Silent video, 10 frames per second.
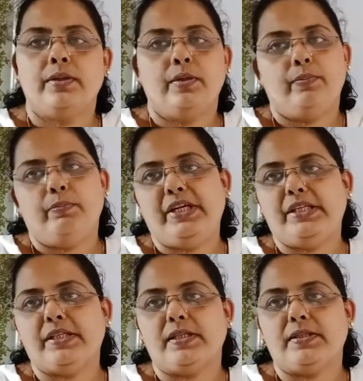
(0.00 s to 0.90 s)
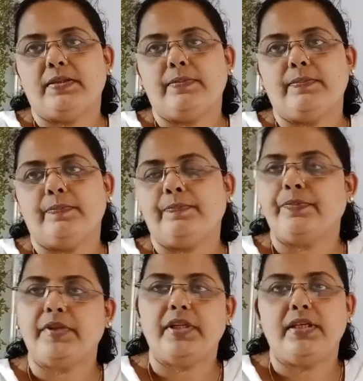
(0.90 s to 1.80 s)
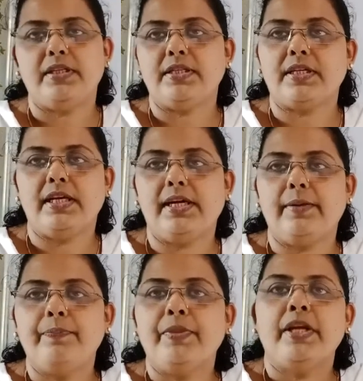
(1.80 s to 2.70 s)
meters. Is it clear?